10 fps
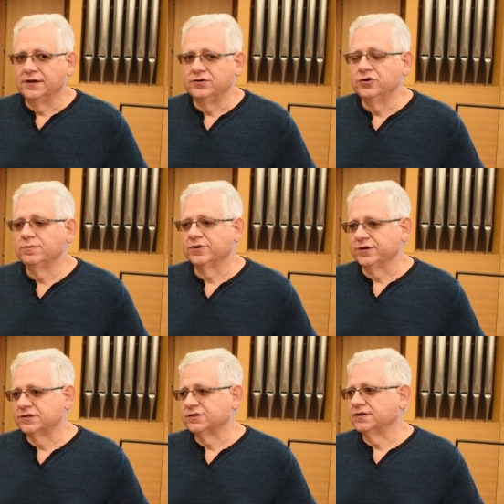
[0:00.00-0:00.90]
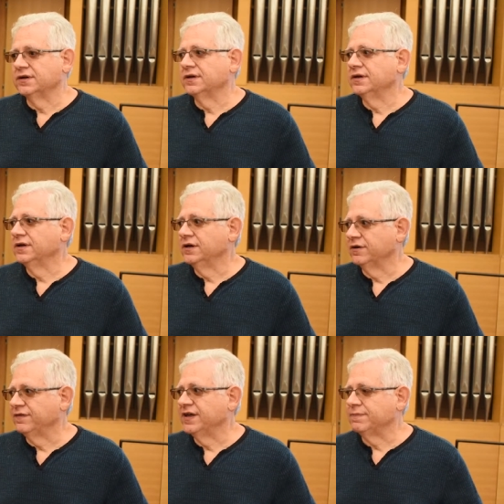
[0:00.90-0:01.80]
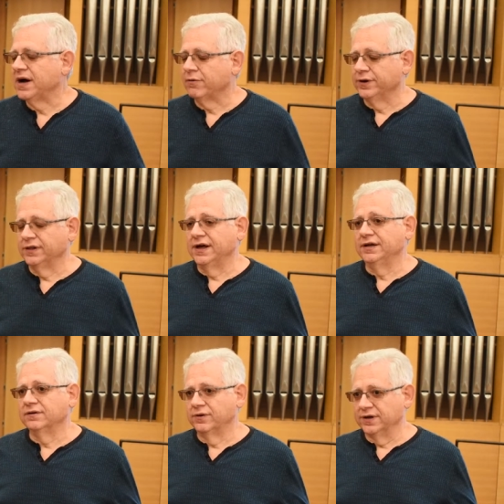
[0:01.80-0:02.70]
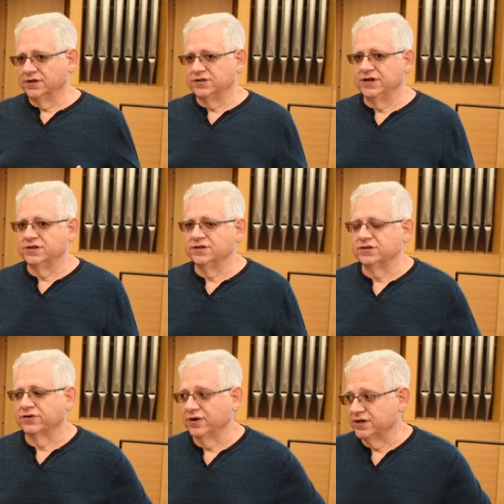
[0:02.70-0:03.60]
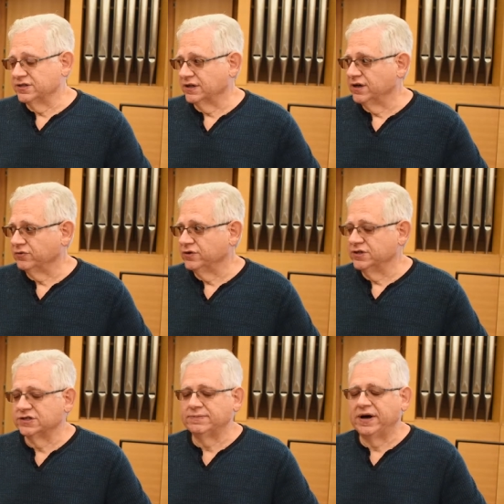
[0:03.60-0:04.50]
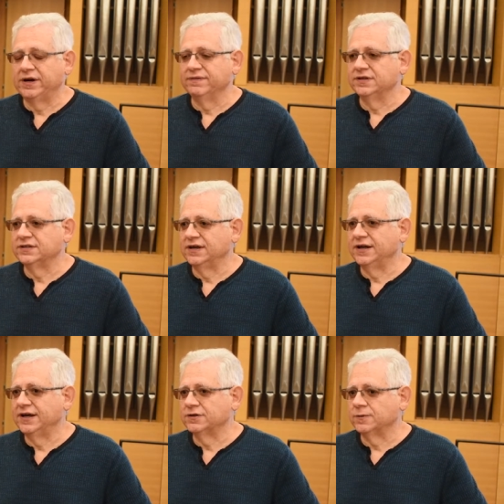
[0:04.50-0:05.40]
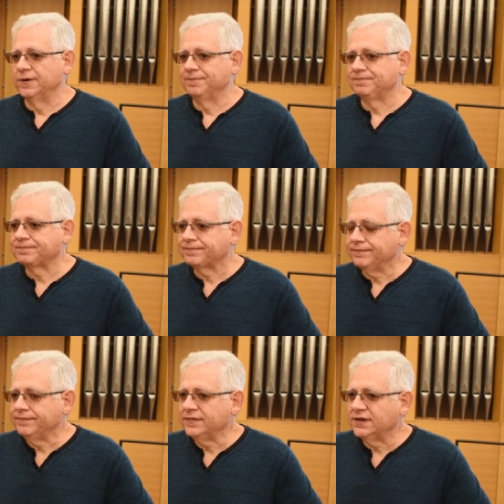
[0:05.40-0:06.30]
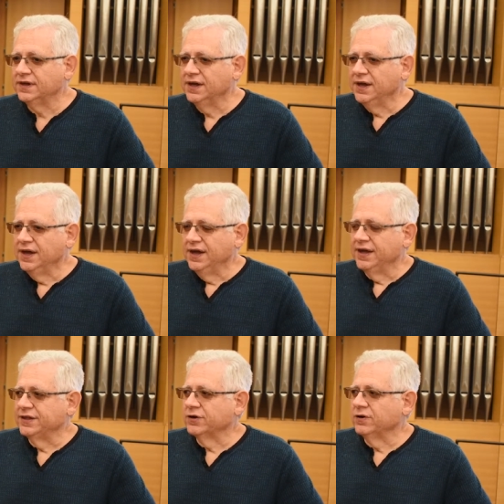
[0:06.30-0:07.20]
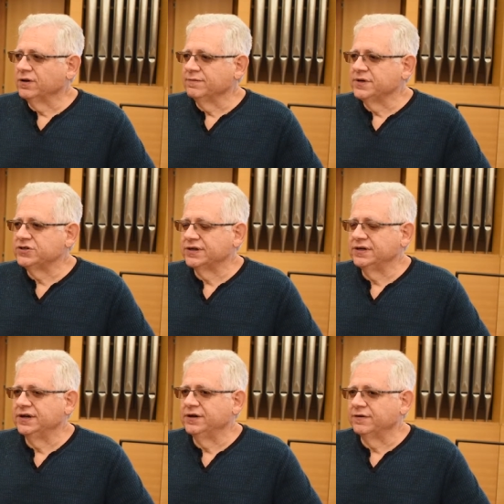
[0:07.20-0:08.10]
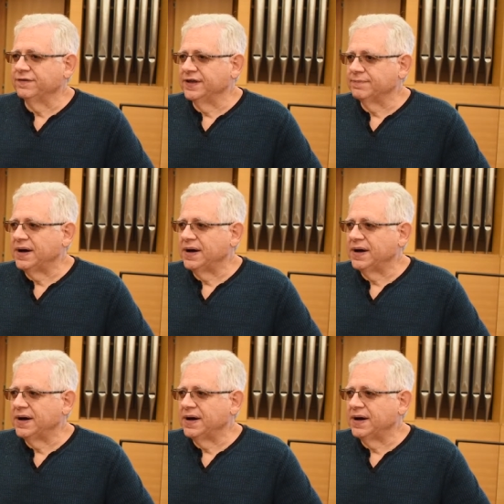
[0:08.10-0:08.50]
numerous interfaith power and light organizations across the country. Just about every state has one. And the goal of Michigan Interfaith